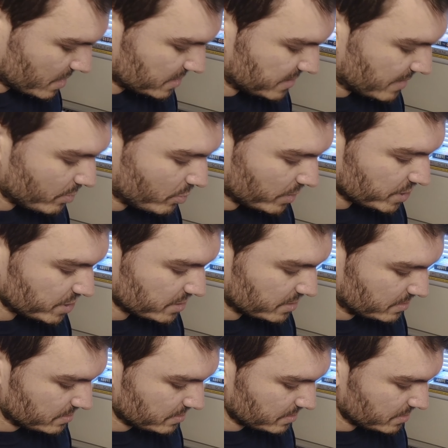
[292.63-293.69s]
same
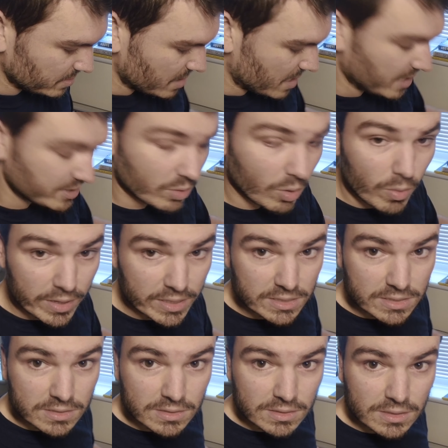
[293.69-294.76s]
question as
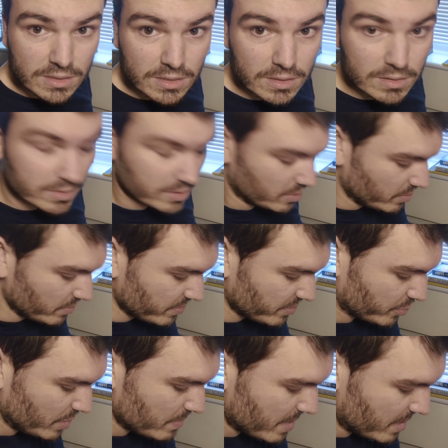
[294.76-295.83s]
always.
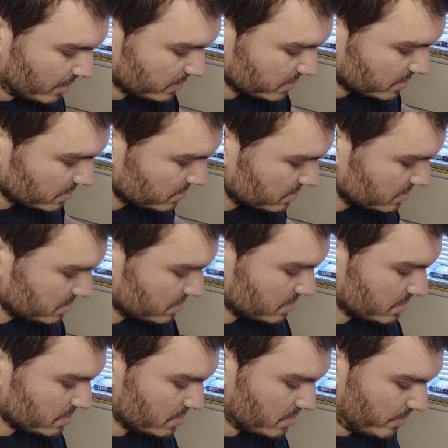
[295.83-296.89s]
3 medals.
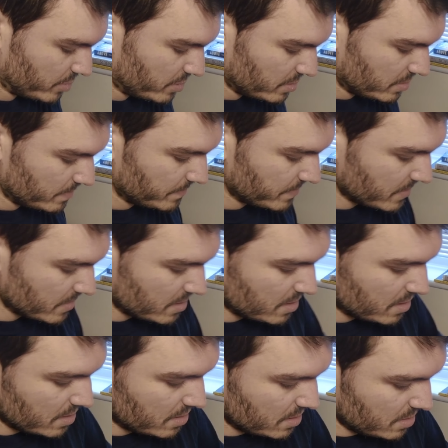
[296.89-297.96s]
So I'm gonna
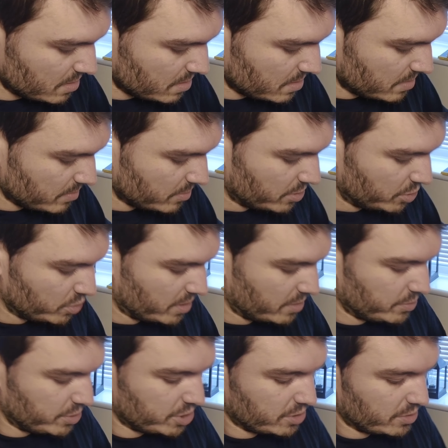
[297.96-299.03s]
I'm gonna try to
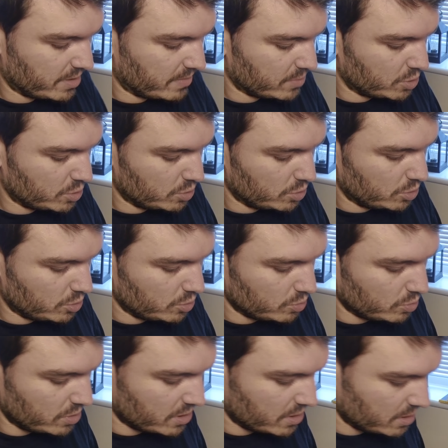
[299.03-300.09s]
show them to you
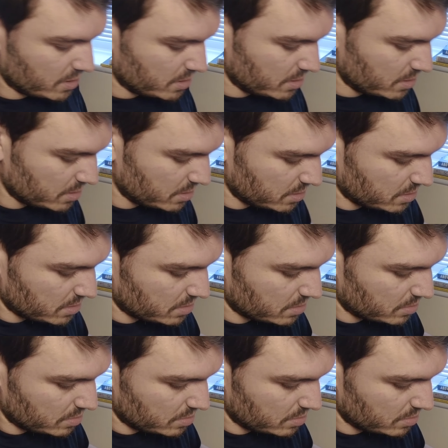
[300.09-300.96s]
guys.